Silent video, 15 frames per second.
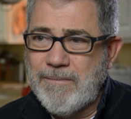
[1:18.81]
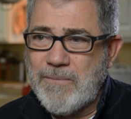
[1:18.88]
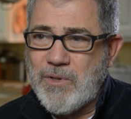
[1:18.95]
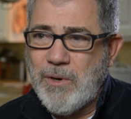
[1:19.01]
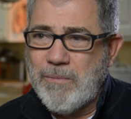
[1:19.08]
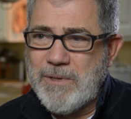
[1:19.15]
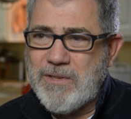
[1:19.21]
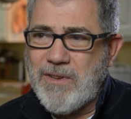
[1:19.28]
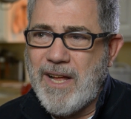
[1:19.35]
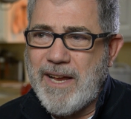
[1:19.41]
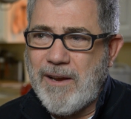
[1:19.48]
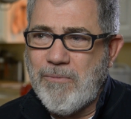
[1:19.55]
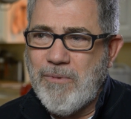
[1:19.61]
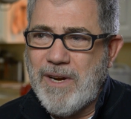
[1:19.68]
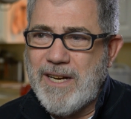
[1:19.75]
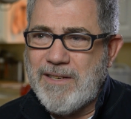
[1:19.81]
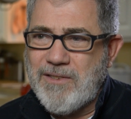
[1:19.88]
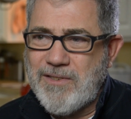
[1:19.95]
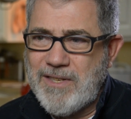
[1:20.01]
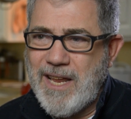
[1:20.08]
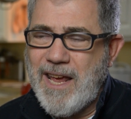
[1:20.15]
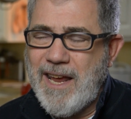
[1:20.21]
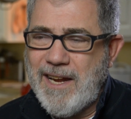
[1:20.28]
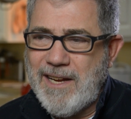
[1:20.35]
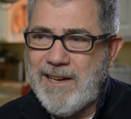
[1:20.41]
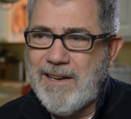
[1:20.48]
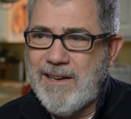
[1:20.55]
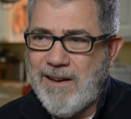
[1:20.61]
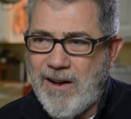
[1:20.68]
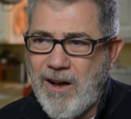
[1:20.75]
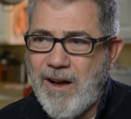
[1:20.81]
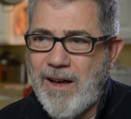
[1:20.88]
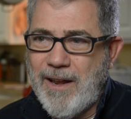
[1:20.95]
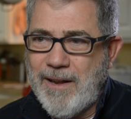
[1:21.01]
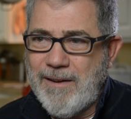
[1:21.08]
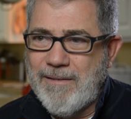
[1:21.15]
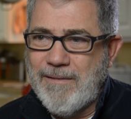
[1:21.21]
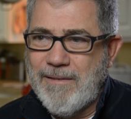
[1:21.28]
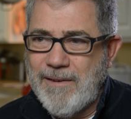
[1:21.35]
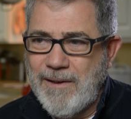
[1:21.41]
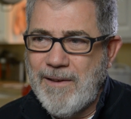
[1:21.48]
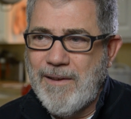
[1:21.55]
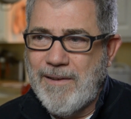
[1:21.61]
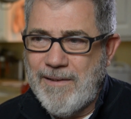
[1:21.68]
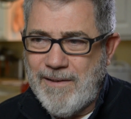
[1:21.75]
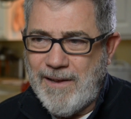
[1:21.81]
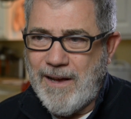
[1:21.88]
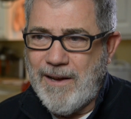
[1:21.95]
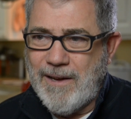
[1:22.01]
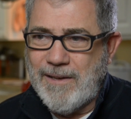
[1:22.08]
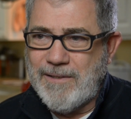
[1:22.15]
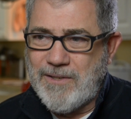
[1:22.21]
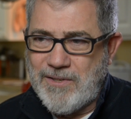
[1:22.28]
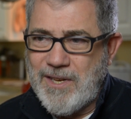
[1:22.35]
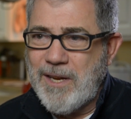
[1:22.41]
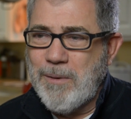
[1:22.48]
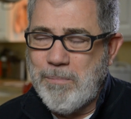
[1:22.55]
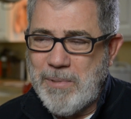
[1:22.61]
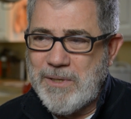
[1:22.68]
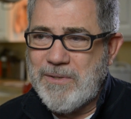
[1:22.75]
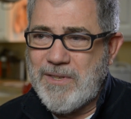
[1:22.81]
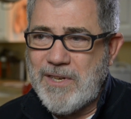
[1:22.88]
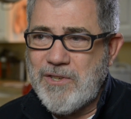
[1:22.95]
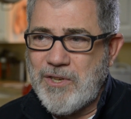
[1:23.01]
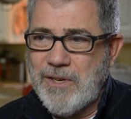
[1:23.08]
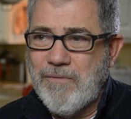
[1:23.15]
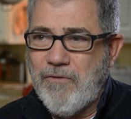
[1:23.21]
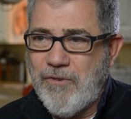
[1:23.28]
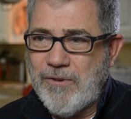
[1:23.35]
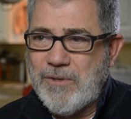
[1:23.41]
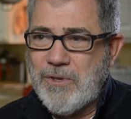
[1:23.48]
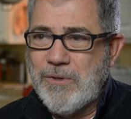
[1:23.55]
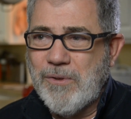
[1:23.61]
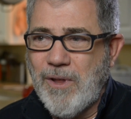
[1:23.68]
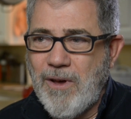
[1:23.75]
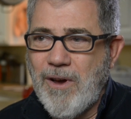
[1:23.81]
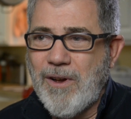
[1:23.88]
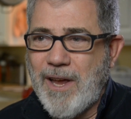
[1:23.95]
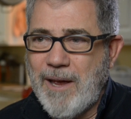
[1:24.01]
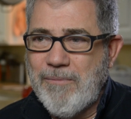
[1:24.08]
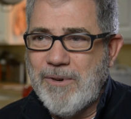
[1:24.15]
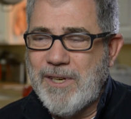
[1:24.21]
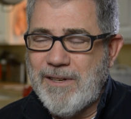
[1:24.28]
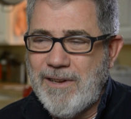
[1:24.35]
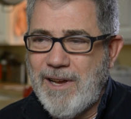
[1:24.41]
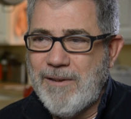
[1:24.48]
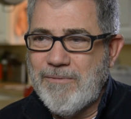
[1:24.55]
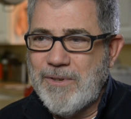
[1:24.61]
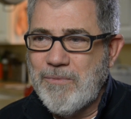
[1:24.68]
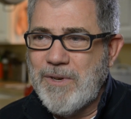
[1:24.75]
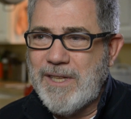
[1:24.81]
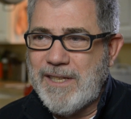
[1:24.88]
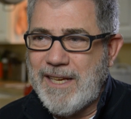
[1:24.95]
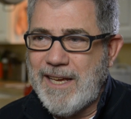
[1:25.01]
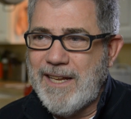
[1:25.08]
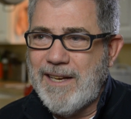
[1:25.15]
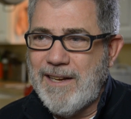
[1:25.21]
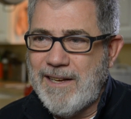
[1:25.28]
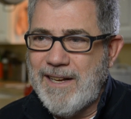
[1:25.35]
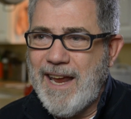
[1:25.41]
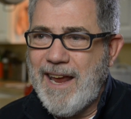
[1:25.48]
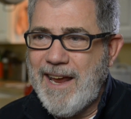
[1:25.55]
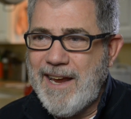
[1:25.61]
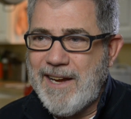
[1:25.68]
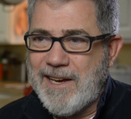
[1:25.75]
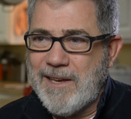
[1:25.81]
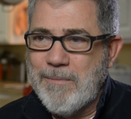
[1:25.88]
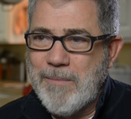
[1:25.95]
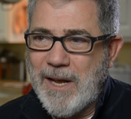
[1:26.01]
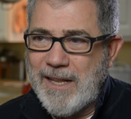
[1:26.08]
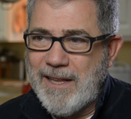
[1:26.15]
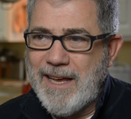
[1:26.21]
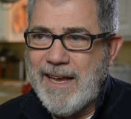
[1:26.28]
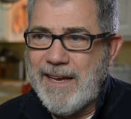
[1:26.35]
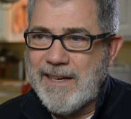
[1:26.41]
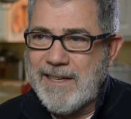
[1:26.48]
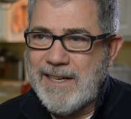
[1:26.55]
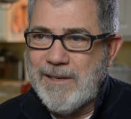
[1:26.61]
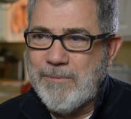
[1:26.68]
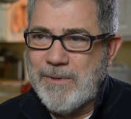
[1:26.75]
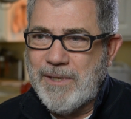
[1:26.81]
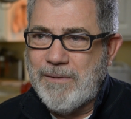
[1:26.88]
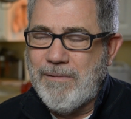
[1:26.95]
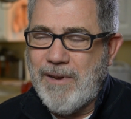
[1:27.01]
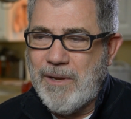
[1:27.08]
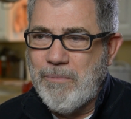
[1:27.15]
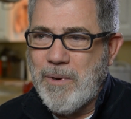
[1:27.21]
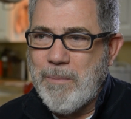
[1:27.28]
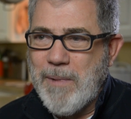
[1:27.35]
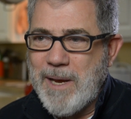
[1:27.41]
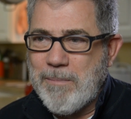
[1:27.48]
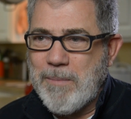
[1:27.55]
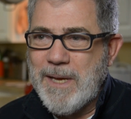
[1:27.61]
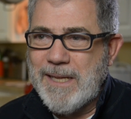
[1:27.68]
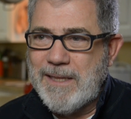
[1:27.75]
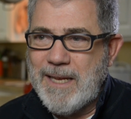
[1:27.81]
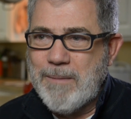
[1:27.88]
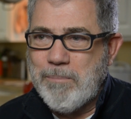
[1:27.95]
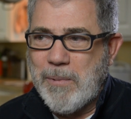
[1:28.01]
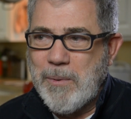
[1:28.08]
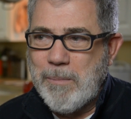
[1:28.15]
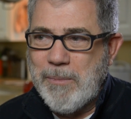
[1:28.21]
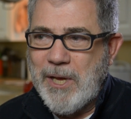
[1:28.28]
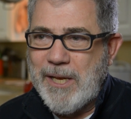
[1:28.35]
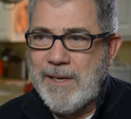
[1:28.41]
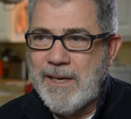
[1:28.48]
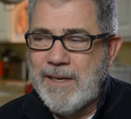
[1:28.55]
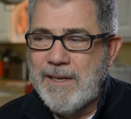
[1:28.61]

So it was like when I stayed on a seated position for too long, I would really get an ache in my leg, and it would make me limp a bit.